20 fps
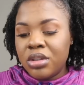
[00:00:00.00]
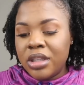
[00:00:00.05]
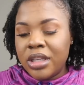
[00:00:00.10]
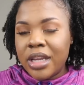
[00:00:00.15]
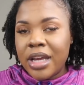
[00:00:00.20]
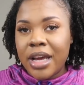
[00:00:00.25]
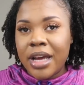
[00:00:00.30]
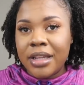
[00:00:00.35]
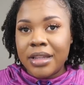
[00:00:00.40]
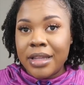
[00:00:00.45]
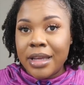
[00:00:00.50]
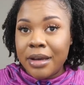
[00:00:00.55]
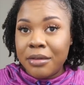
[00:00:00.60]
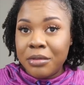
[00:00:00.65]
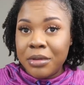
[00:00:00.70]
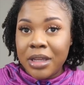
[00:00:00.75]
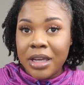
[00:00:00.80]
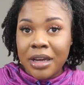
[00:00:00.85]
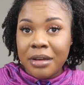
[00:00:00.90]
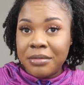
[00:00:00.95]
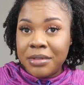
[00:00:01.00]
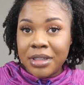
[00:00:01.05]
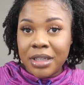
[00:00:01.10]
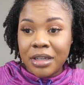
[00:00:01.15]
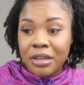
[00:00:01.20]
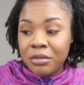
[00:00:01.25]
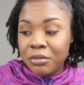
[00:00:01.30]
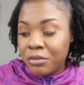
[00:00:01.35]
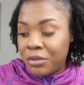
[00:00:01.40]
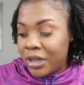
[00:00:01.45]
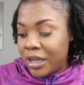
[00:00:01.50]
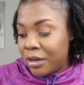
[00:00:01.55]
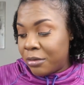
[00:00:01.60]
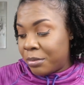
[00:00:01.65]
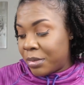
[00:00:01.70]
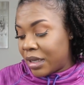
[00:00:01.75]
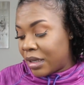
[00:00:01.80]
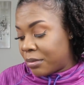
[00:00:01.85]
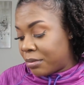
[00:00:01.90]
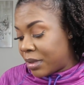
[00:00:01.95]
now that we have done read
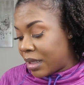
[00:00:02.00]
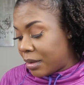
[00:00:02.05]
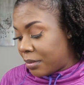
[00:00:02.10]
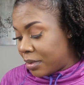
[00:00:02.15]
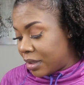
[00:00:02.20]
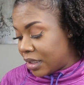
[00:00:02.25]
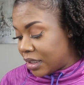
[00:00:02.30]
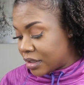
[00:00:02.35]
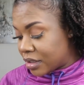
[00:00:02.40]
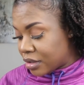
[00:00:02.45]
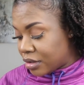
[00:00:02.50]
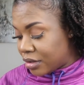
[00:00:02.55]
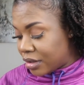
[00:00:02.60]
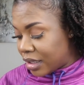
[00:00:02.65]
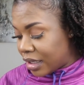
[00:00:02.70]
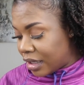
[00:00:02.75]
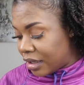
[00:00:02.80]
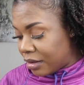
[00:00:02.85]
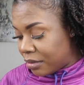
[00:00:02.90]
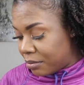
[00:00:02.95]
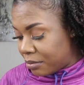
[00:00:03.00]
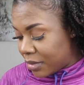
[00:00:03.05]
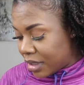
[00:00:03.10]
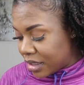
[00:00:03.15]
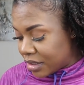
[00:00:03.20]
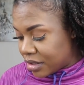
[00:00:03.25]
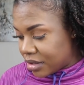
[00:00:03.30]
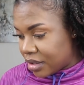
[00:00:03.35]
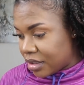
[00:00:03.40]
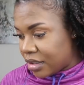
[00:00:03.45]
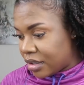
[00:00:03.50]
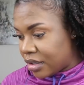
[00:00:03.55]
about the baby, let's go ahead and measure